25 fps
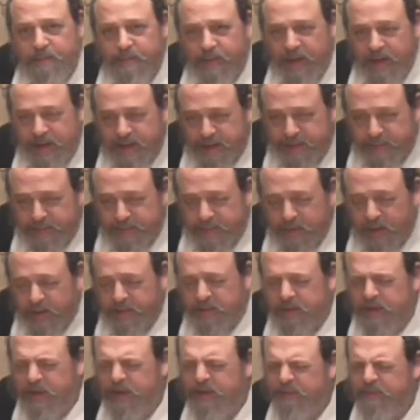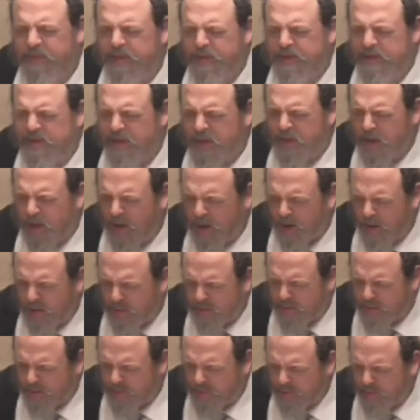I might have thought that if it's a
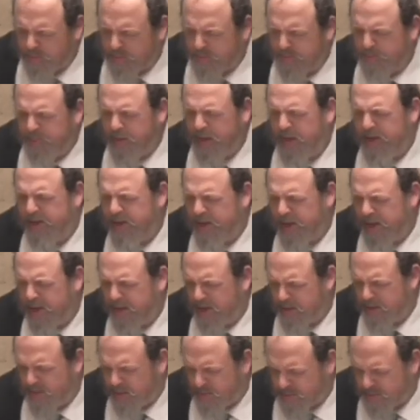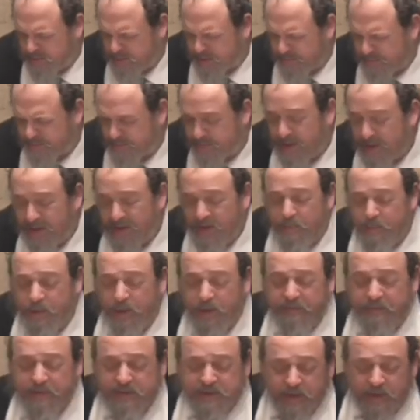kardum, I can't use it. But
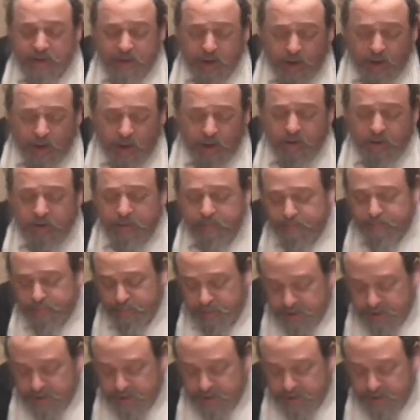if it's a kardum